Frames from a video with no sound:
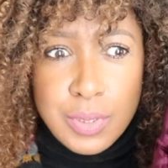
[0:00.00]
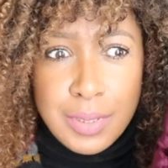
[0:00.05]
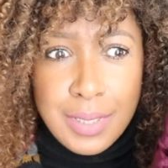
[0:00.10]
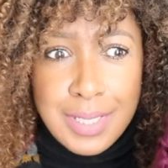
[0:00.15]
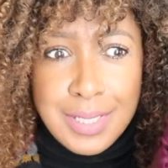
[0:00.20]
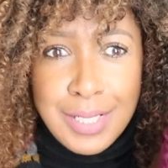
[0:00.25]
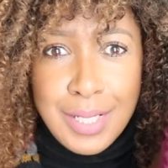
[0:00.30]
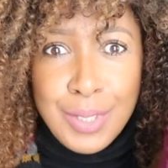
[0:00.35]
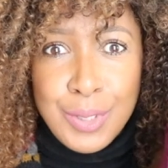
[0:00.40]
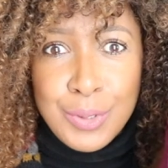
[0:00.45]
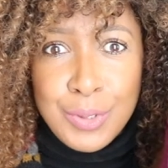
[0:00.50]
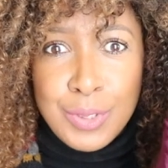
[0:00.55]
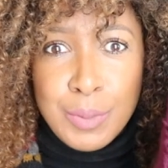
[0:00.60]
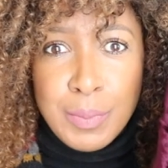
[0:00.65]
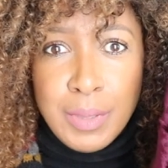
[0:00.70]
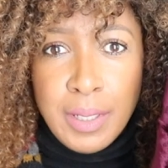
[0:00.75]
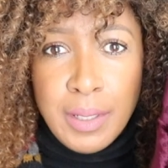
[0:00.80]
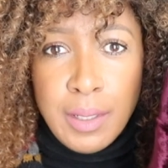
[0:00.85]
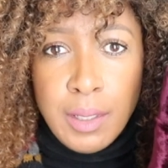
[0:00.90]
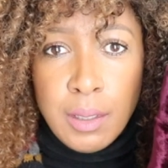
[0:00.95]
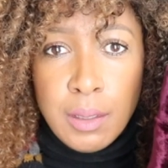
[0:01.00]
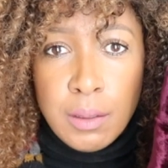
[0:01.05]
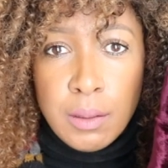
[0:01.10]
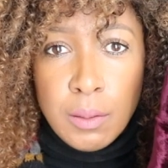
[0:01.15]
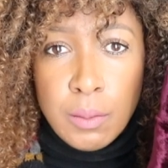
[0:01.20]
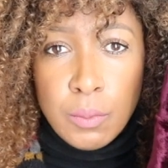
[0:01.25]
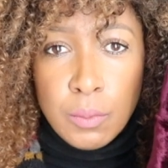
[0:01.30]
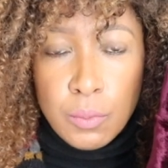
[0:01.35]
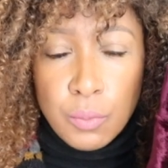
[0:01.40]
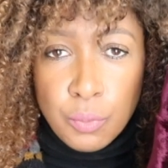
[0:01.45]
And I tell them, they're going,
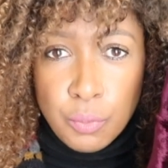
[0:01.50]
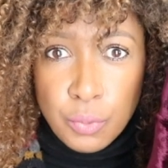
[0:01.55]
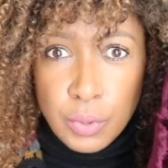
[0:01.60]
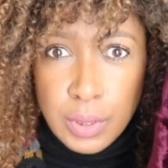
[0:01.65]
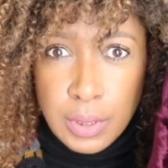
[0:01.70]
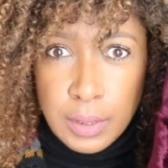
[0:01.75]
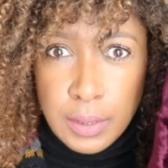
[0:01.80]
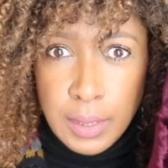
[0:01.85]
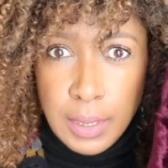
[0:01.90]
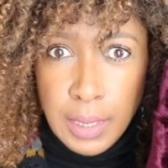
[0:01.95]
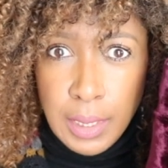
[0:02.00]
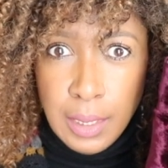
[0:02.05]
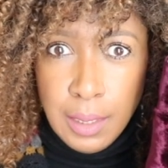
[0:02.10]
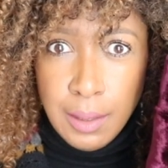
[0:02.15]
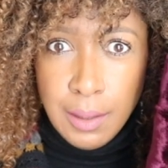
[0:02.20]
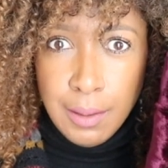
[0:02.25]
really?